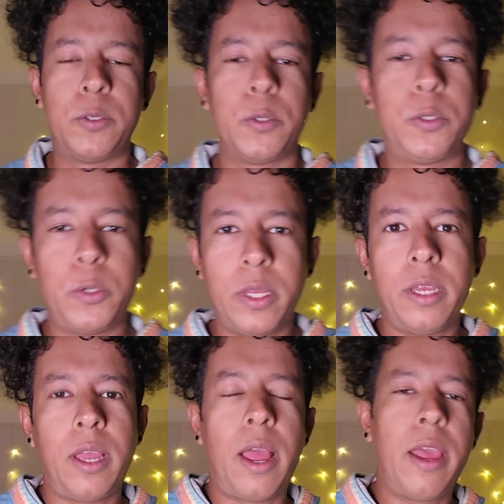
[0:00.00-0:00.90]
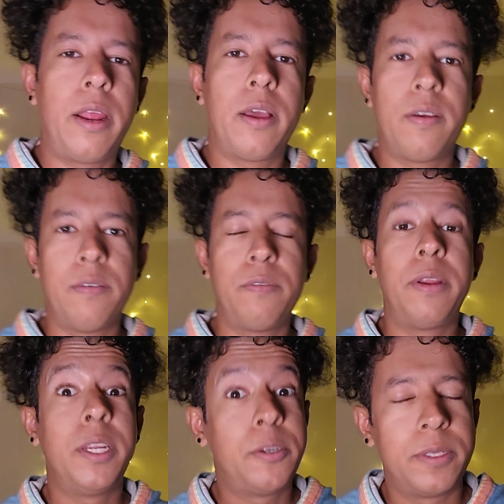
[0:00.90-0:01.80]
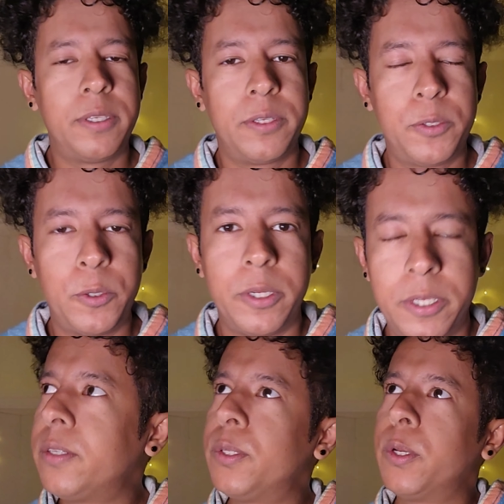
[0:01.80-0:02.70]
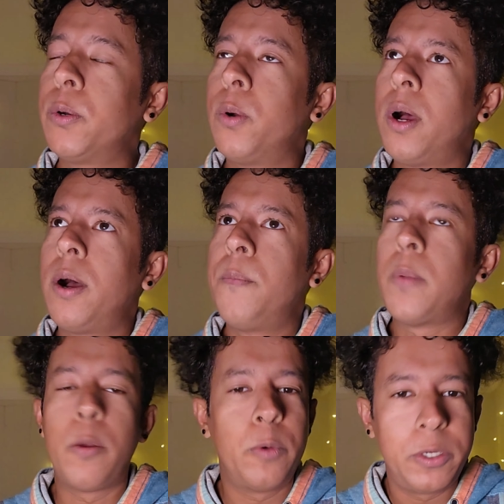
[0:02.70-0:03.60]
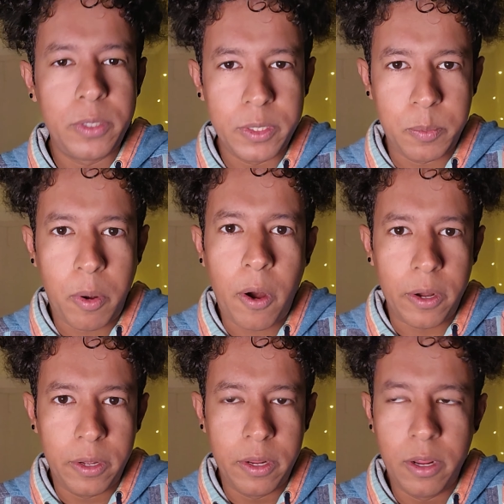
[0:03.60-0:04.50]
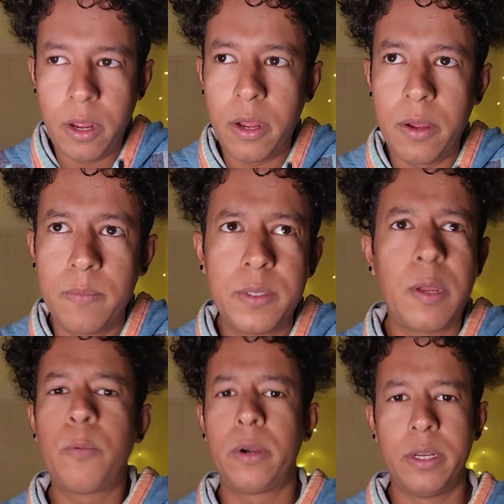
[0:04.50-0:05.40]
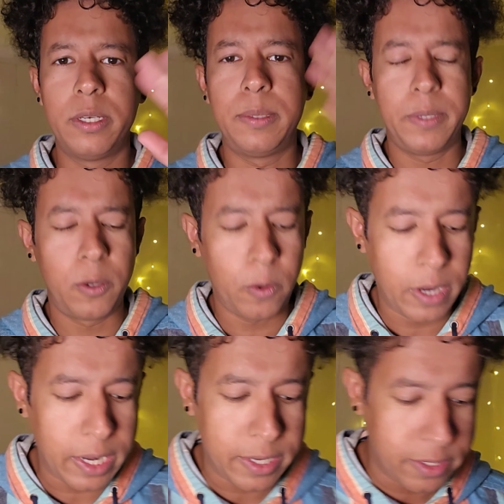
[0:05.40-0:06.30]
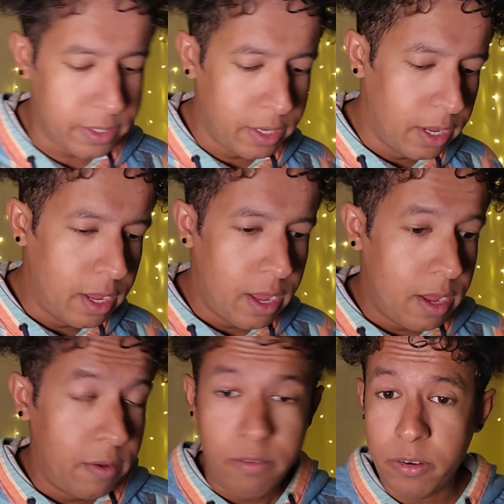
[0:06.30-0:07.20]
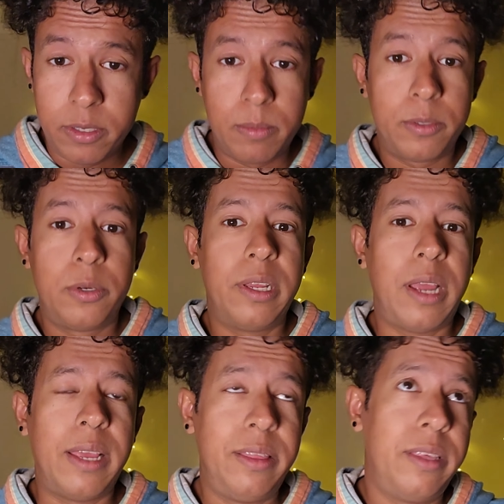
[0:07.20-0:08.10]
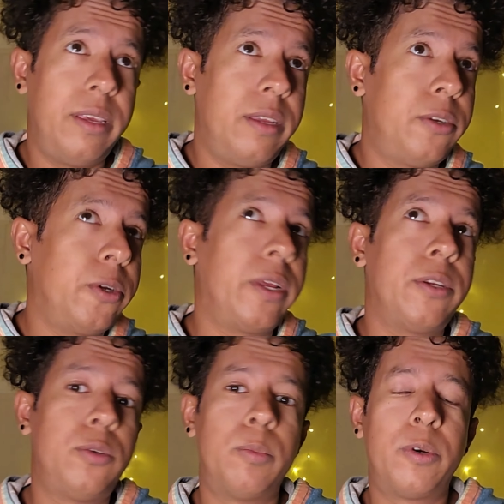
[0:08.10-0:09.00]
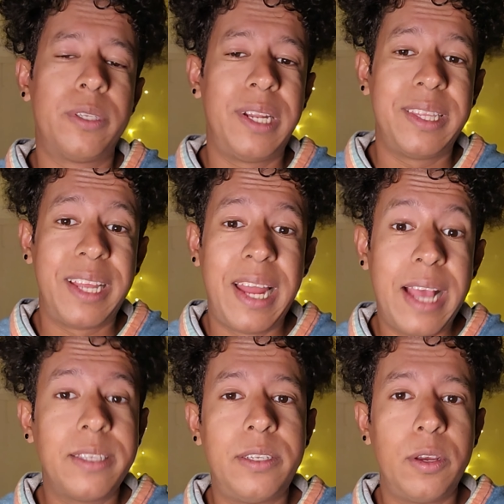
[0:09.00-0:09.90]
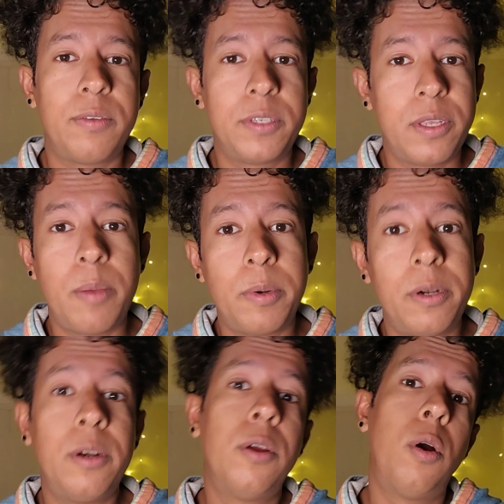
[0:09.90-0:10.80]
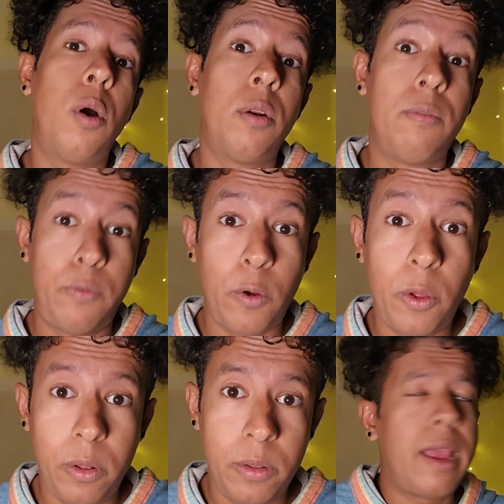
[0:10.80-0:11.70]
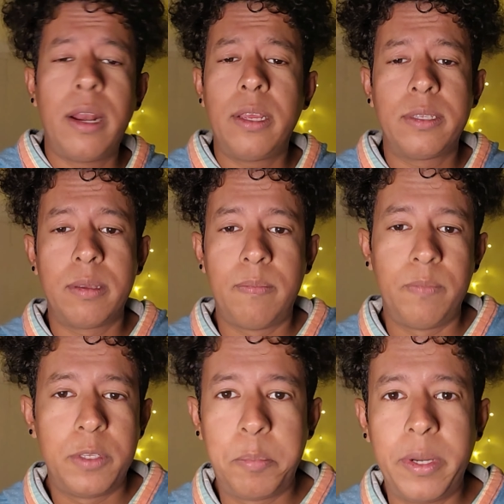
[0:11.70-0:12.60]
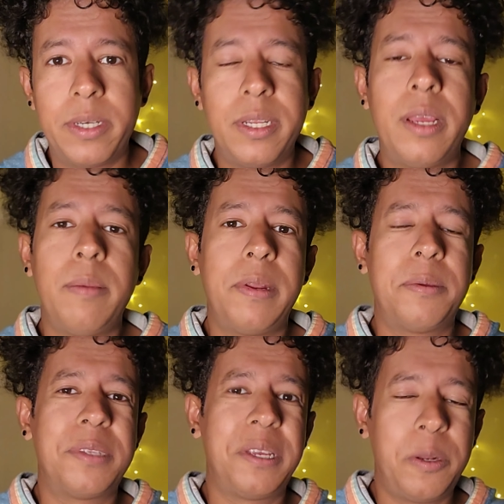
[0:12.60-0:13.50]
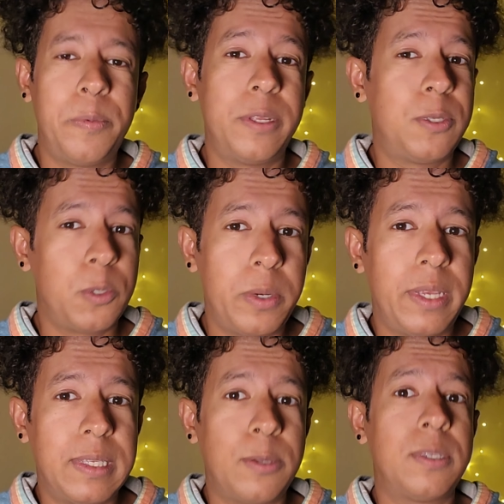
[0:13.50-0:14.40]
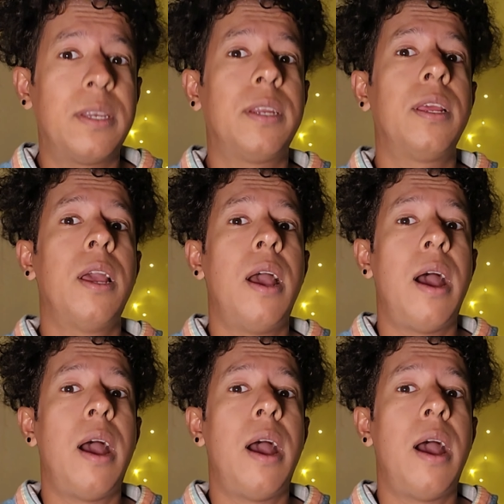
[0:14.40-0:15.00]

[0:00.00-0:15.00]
so today I had a very interesting story. So um I went to this park um somewhere deep in Long Island. First of all, today I think today and tomorrow is like the last day of summer on fall. I had like some spare time and I was like, you know what, it's so nice outside.